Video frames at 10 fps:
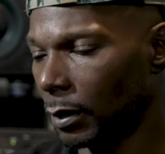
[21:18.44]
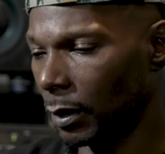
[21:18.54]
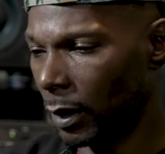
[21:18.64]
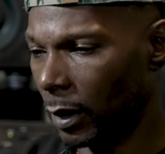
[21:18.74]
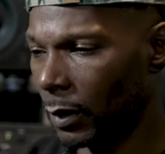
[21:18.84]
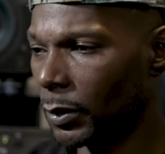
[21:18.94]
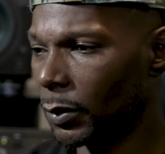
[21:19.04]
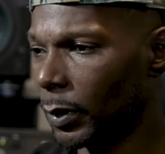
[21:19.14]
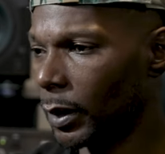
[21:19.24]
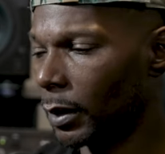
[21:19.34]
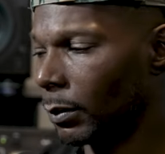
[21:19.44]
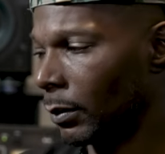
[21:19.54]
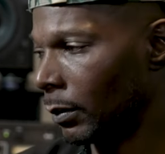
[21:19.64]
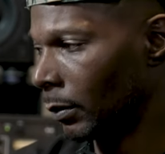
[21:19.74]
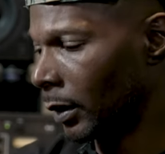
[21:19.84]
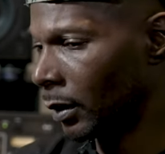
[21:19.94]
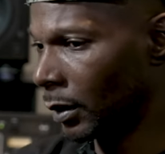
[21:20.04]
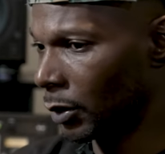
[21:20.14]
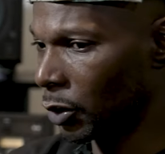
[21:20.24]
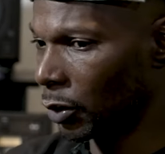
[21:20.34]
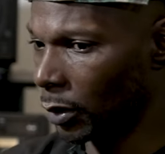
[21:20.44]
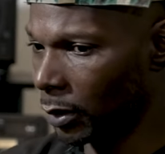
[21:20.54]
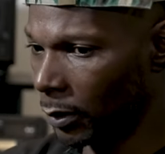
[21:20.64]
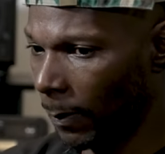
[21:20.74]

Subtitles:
Yeah, he was awake, but he couldn't talk.